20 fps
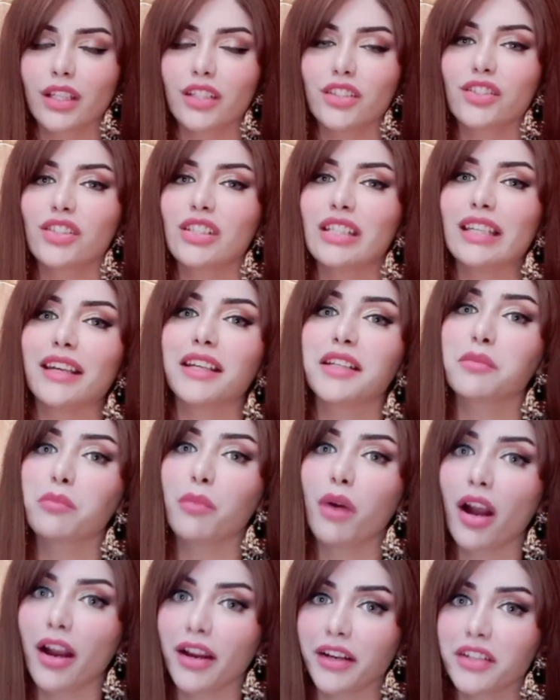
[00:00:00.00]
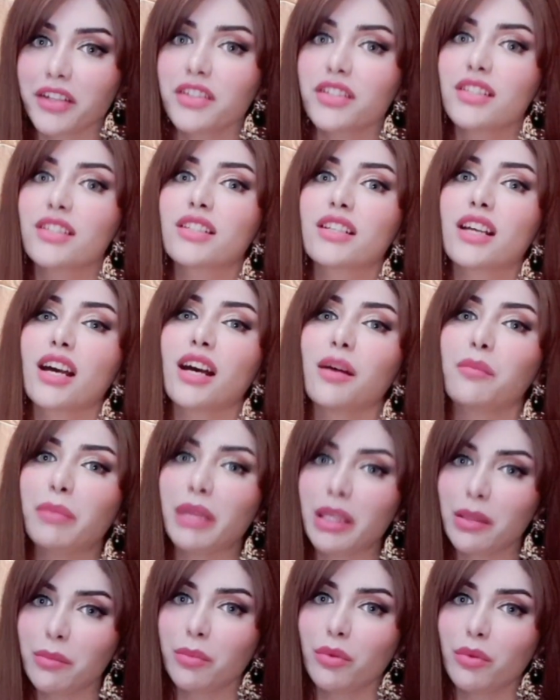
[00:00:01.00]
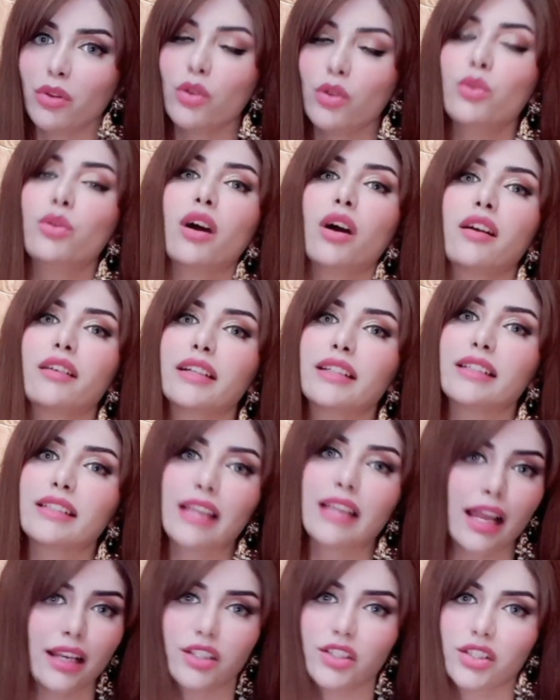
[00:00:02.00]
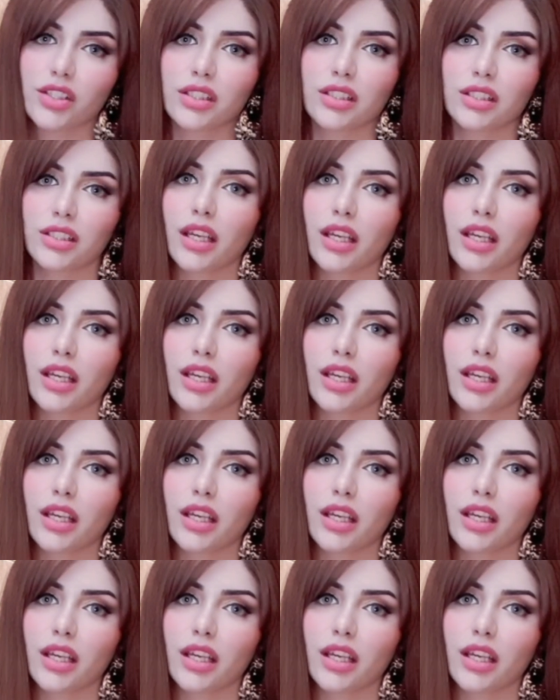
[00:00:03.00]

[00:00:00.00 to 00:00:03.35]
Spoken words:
She admires people who are intelligent.